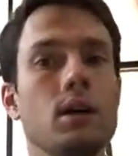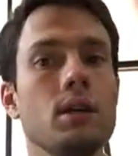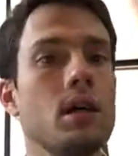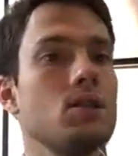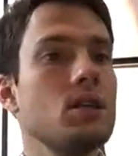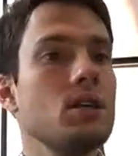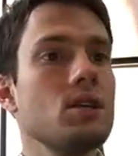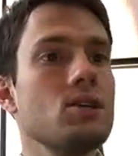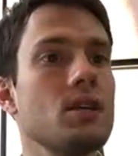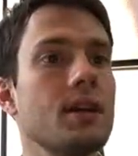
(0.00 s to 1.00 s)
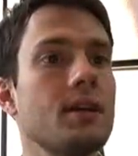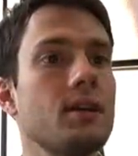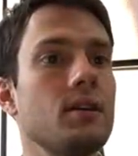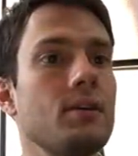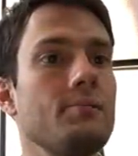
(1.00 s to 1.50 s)
Yejin is not
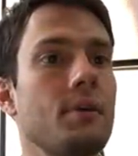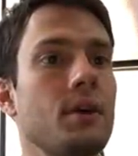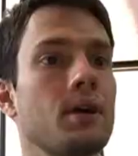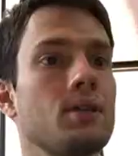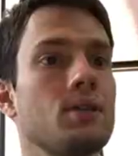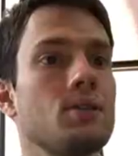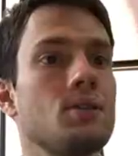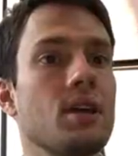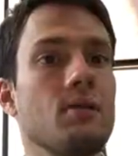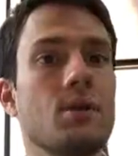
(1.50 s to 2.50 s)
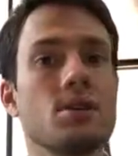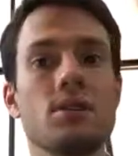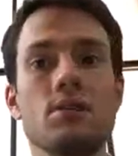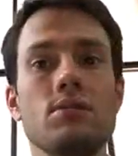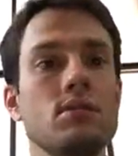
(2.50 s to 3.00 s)
here, but she can watch
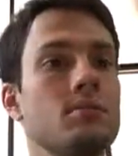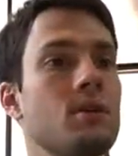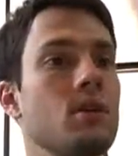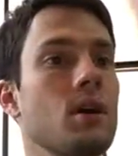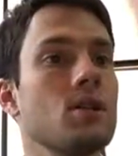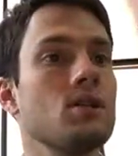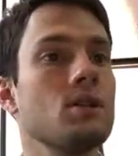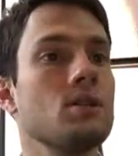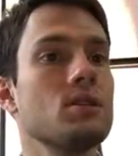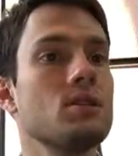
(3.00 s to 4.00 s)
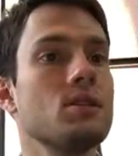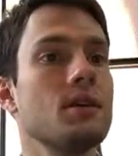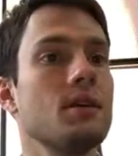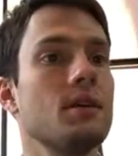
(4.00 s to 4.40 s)
the YouTube corrections.